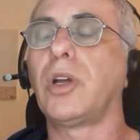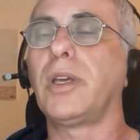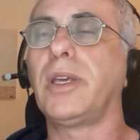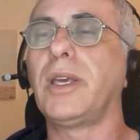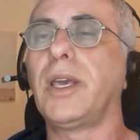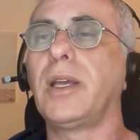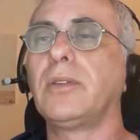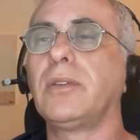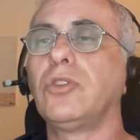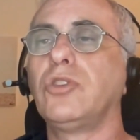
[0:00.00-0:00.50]
I
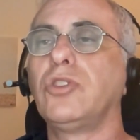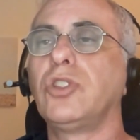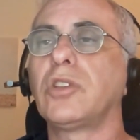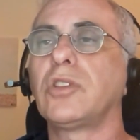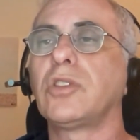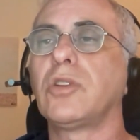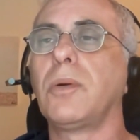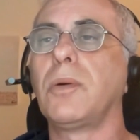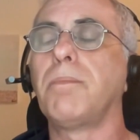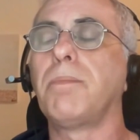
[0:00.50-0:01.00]
can't
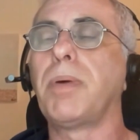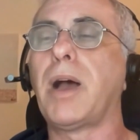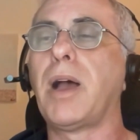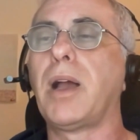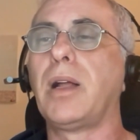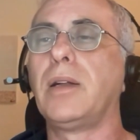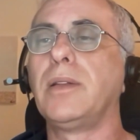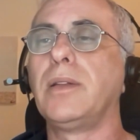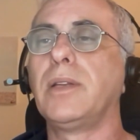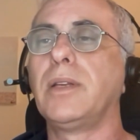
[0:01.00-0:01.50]
just
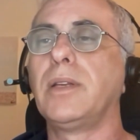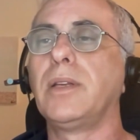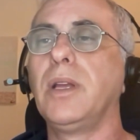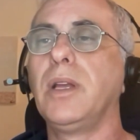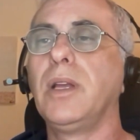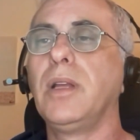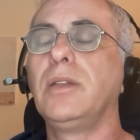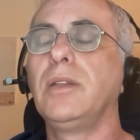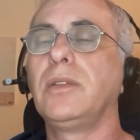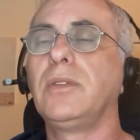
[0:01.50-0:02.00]
compile the
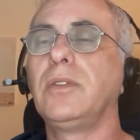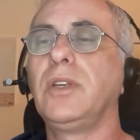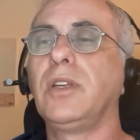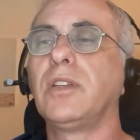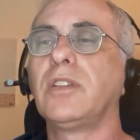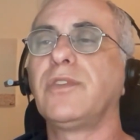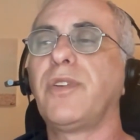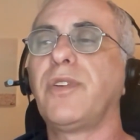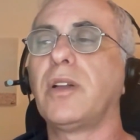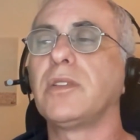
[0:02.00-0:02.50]

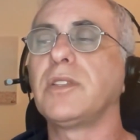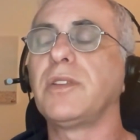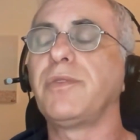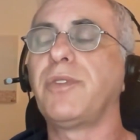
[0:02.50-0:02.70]
TS files.